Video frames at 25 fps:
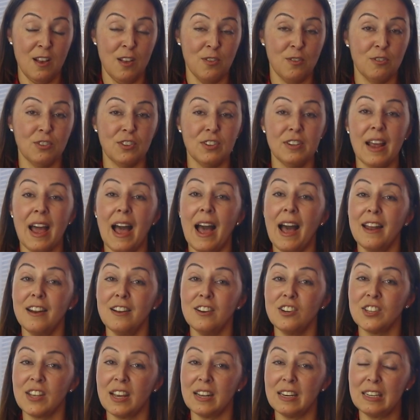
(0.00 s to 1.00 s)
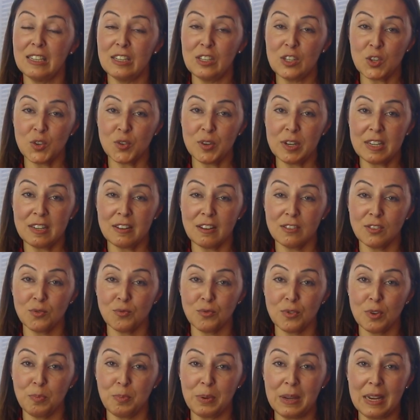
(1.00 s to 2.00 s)
There's an adage that history doesn't
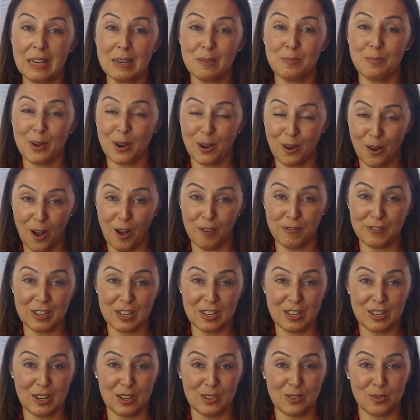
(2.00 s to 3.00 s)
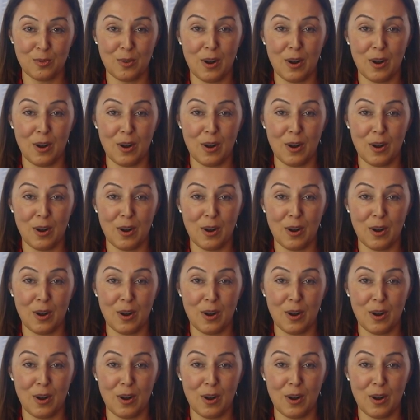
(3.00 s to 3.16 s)
repeat, but it often does